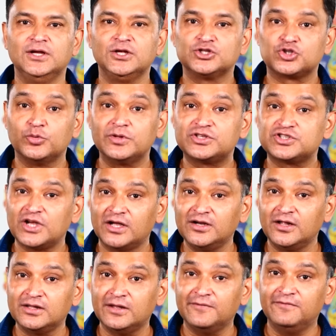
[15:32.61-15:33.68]
So with
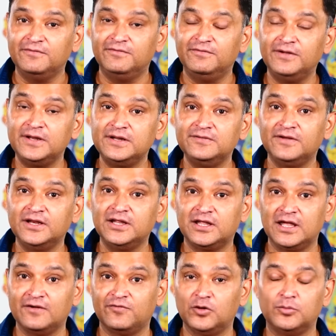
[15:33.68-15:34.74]
China, they are very, very
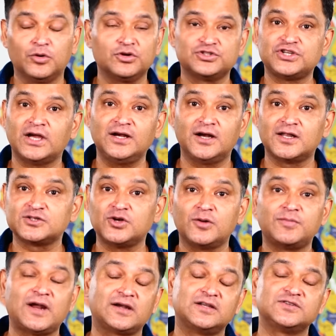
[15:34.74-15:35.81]
careful because China does
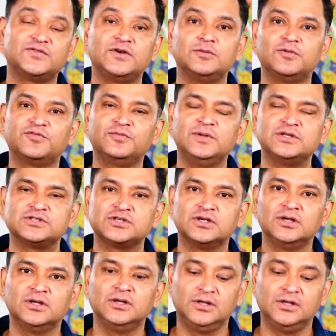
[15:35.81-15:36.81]
not practice freedom of speech.